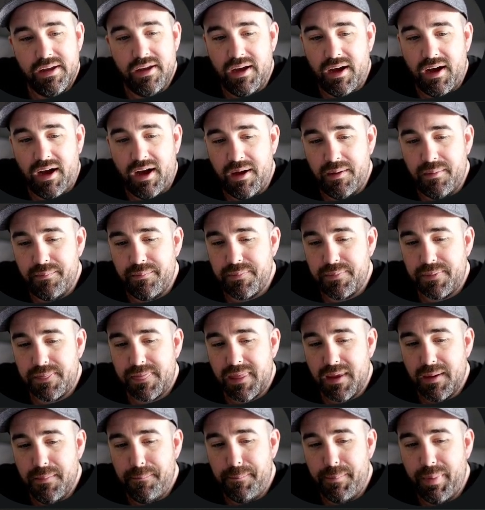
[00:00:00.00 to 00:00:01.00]
Um,
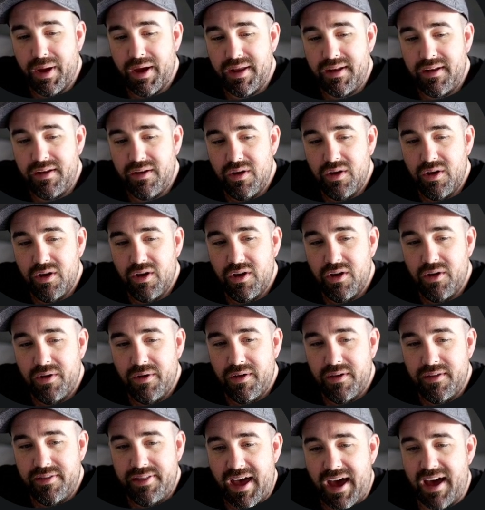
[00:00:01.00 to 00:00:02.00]
but
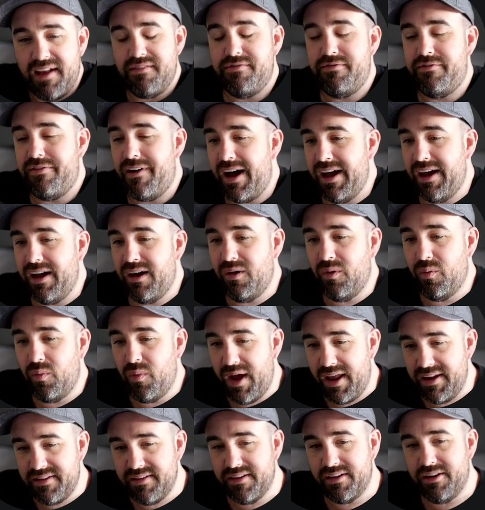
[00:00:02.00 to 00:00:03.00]
that file
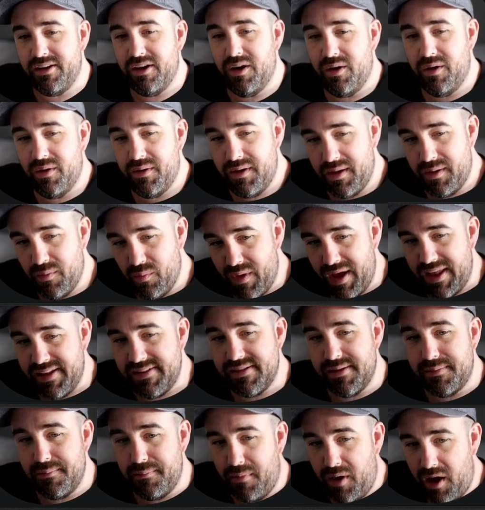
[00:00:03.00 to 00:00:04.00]
went and go went
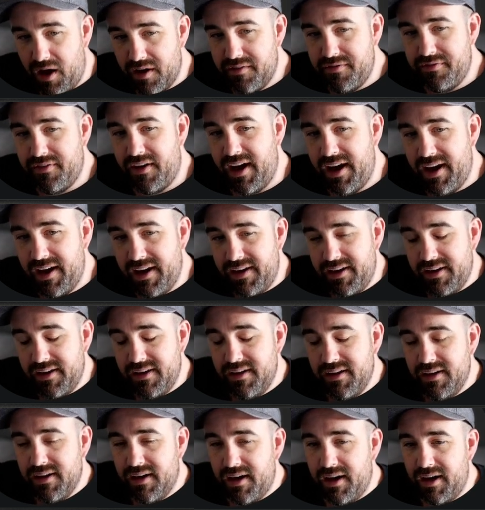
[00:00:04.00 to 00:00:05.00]
and modified
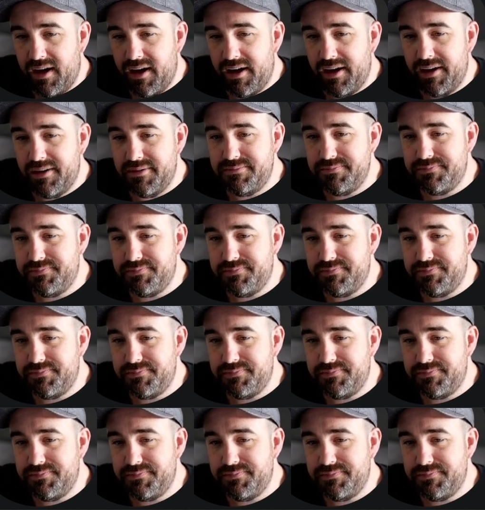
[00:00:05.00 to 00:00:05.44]
uh,